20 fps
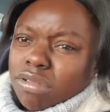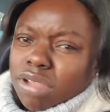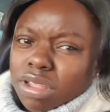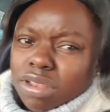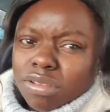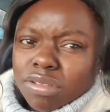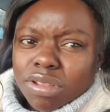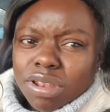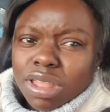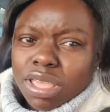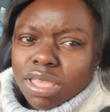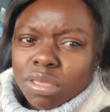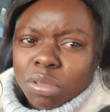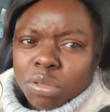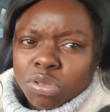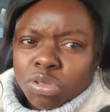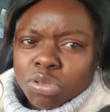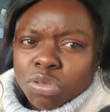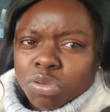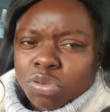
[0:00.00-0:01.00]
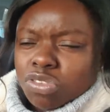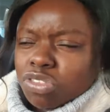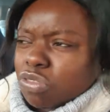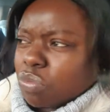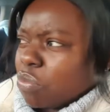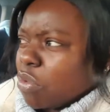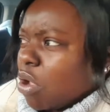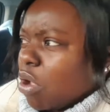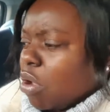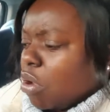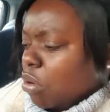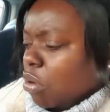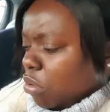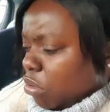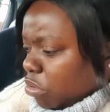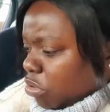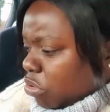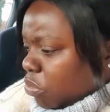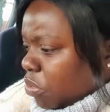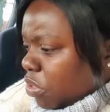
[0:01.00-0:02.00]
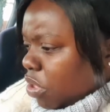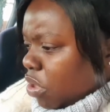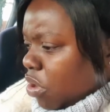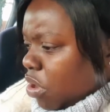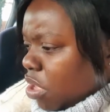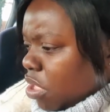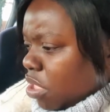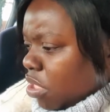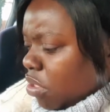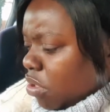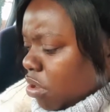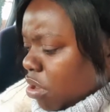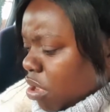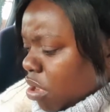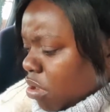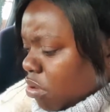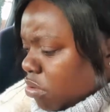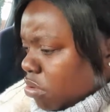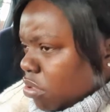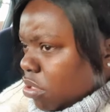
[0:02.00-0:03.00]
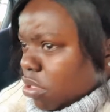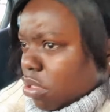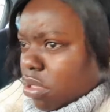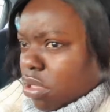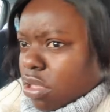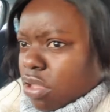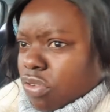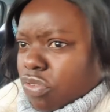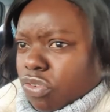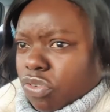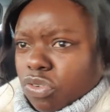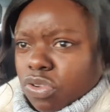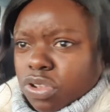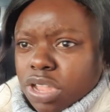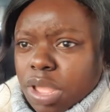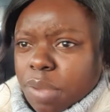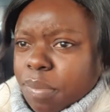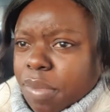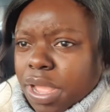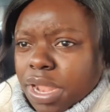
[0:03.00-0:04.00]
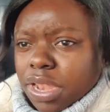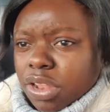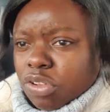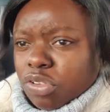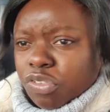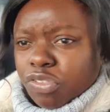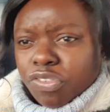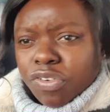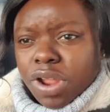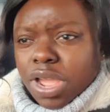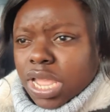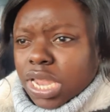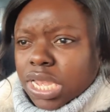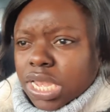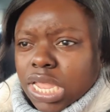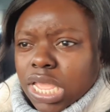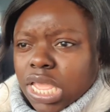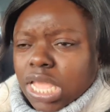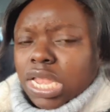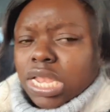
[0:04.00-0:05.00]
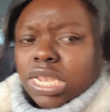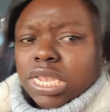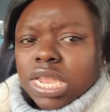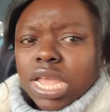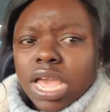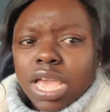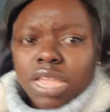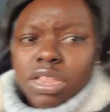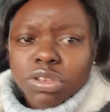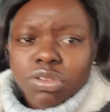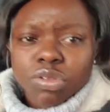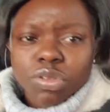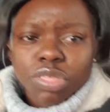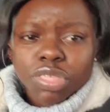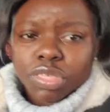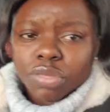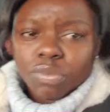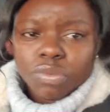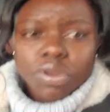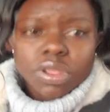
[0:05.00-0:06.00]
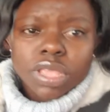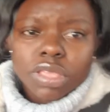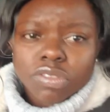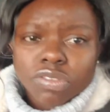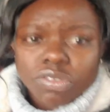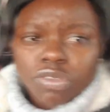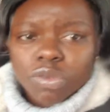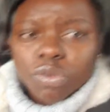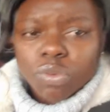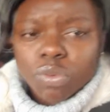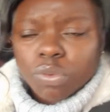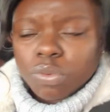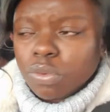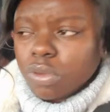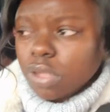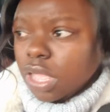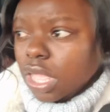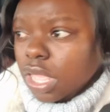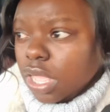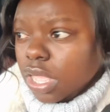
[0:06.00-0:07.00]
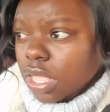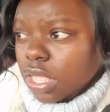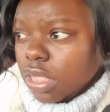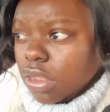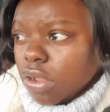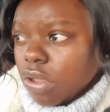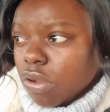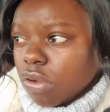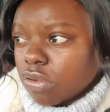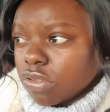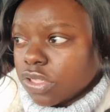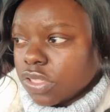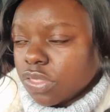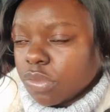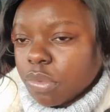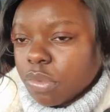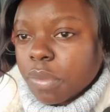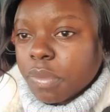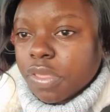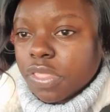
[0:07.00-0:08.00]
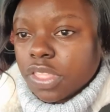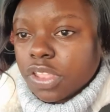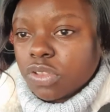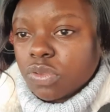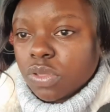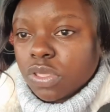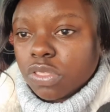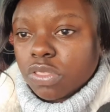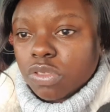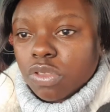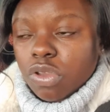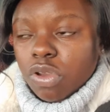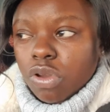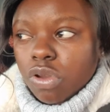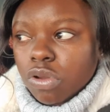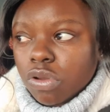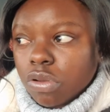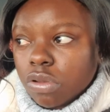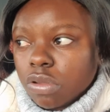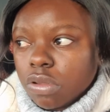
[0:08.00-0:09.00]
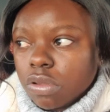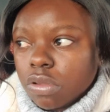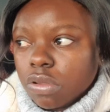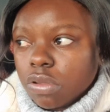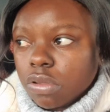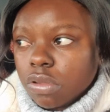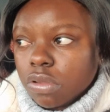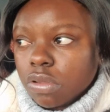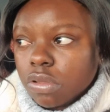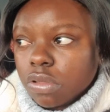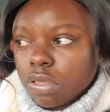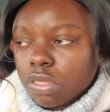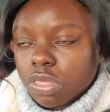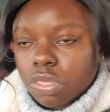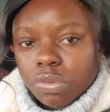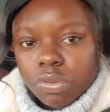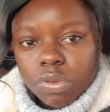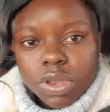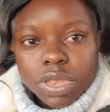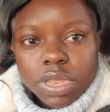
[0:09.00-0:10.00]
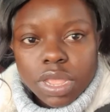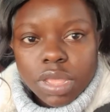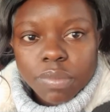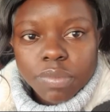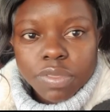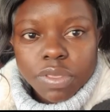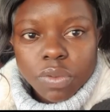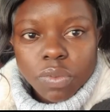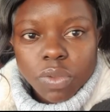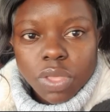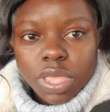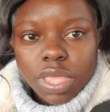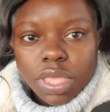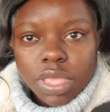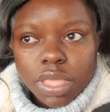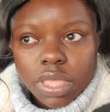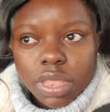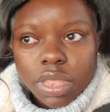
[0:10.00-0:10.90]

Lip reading: you're too small to be going, you know, full-time Monday to Friday, 9 to 3 school, you know, because at the moment the twins go 3 times a week.